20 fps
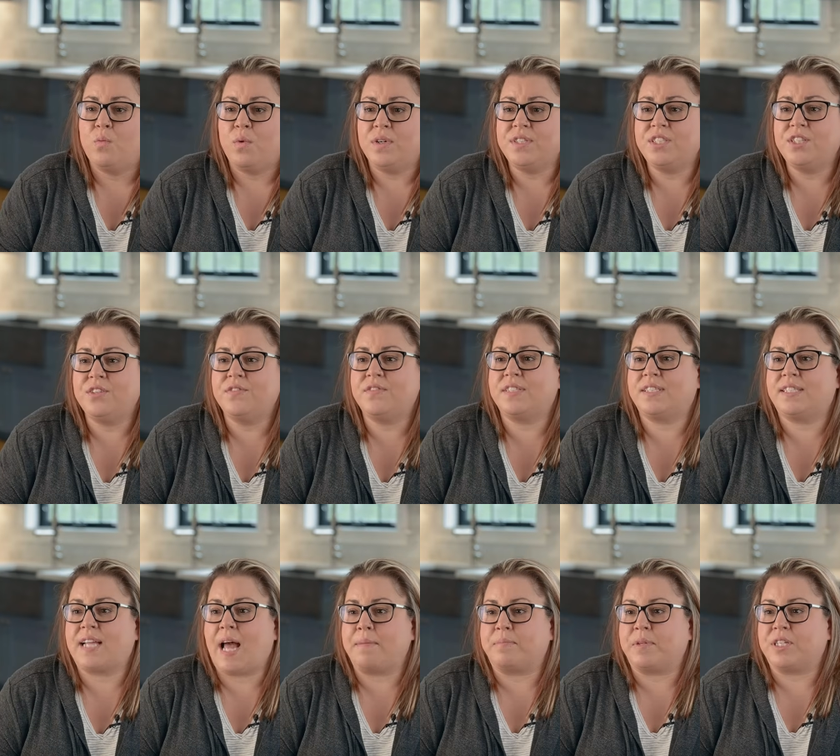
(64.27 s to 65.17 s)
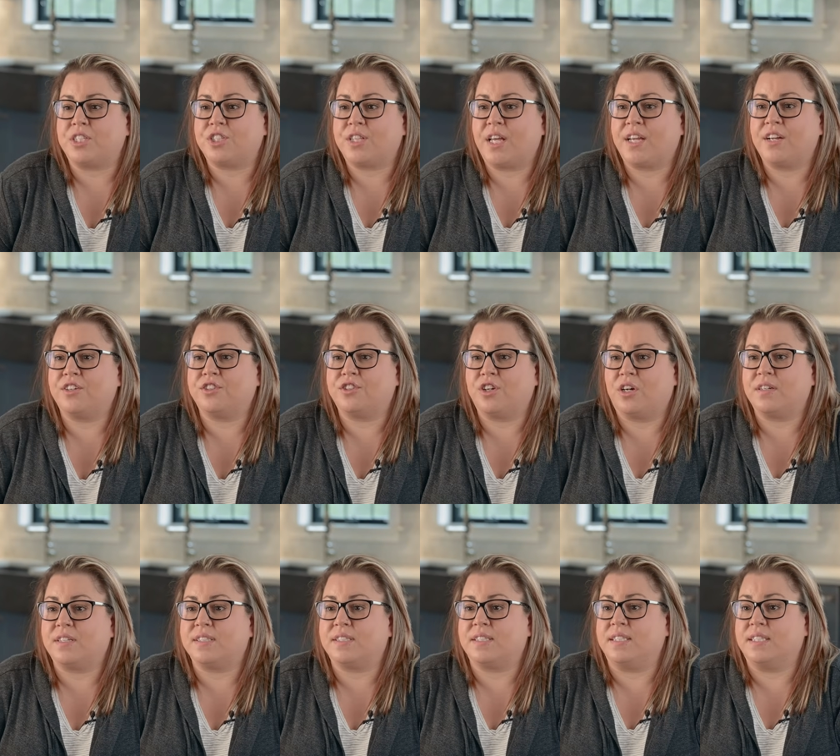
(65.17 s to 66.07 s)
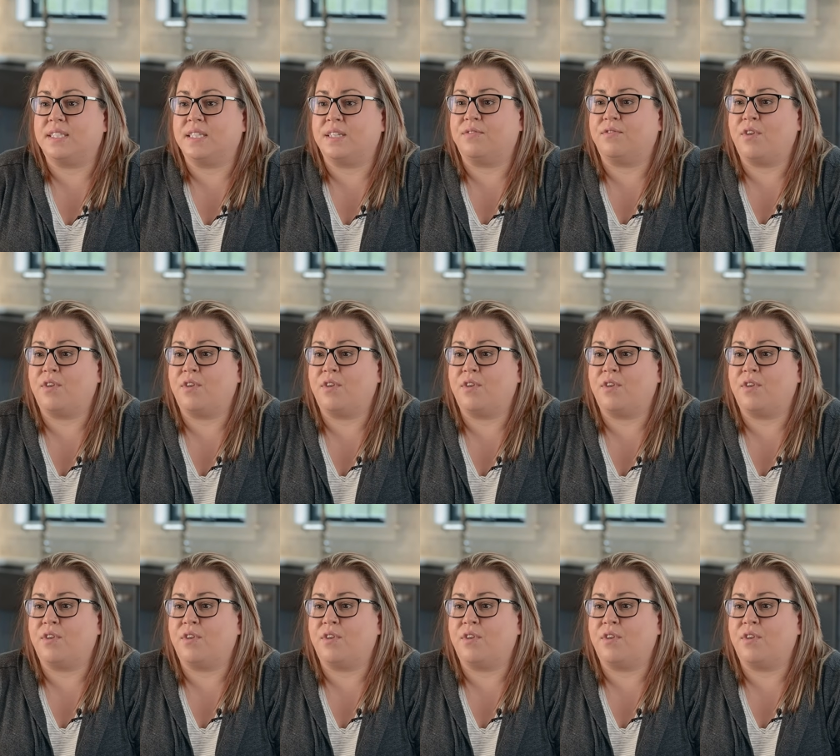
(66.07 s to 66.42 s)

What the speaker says: Once you've established that your dog is indeed